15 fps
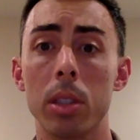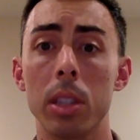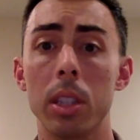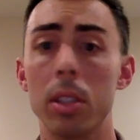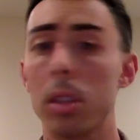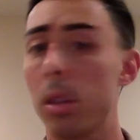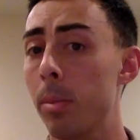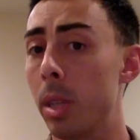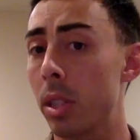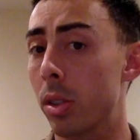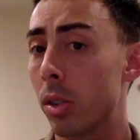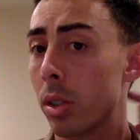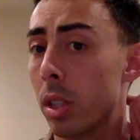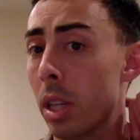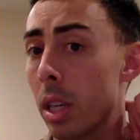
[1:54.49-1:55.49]
These are the
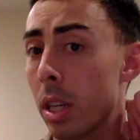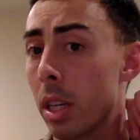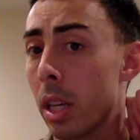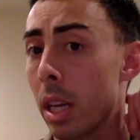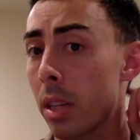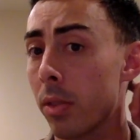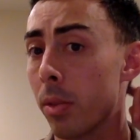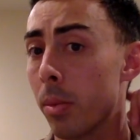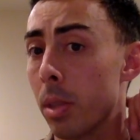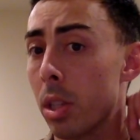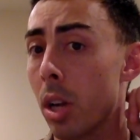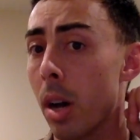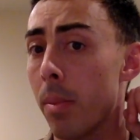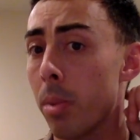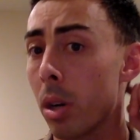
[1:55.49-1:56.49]
muscles that connect from the
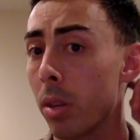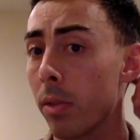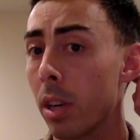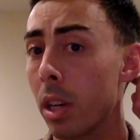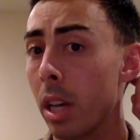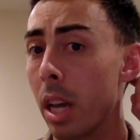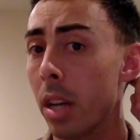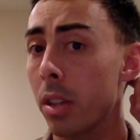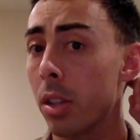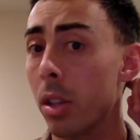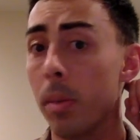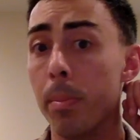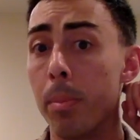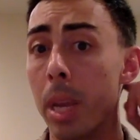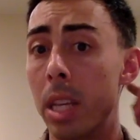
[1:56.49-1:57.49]
top part of our neck to
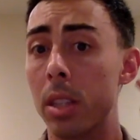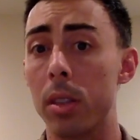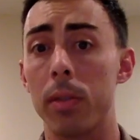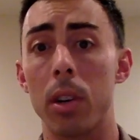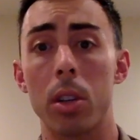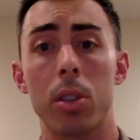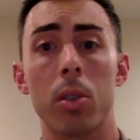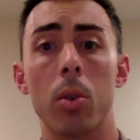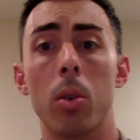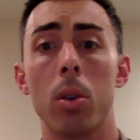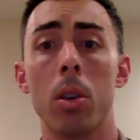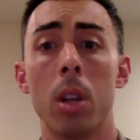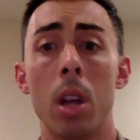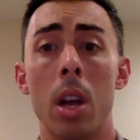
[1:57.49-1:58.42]
the base of our skull.